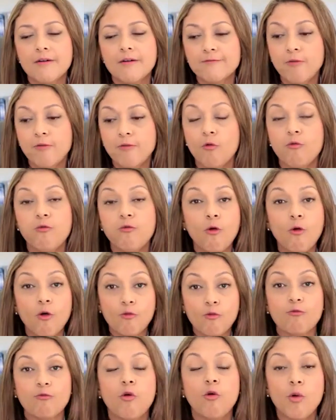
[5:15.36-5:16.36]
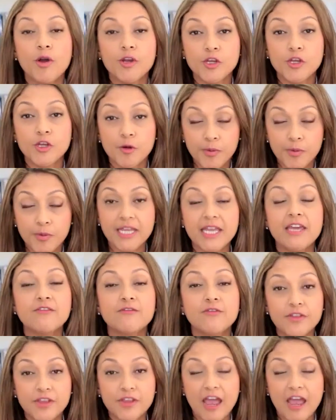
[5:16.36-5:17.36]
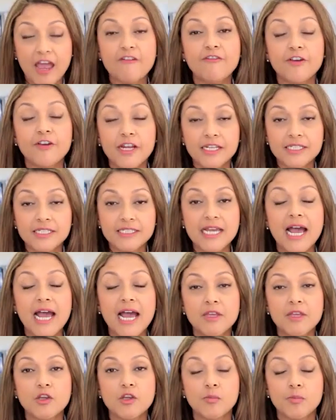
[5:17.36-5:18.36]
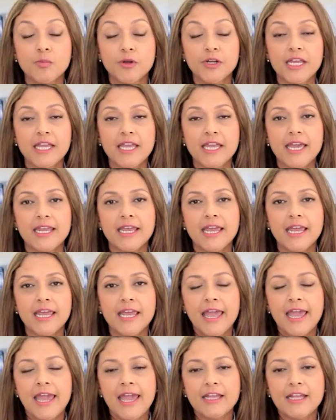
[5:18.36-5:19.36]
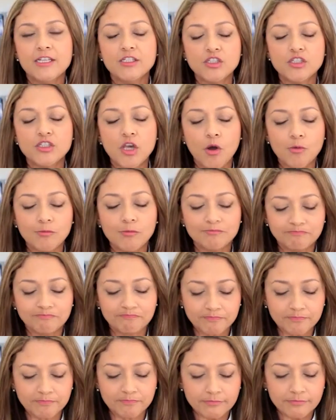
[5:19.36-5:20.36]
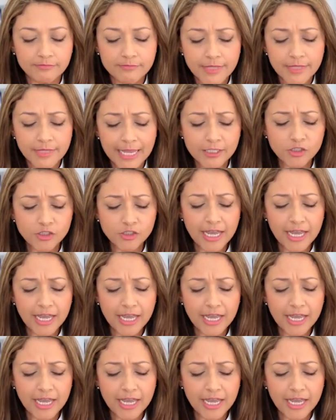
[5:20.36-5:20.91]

for what you're putting in, for the effort and time that you're putting in. So it's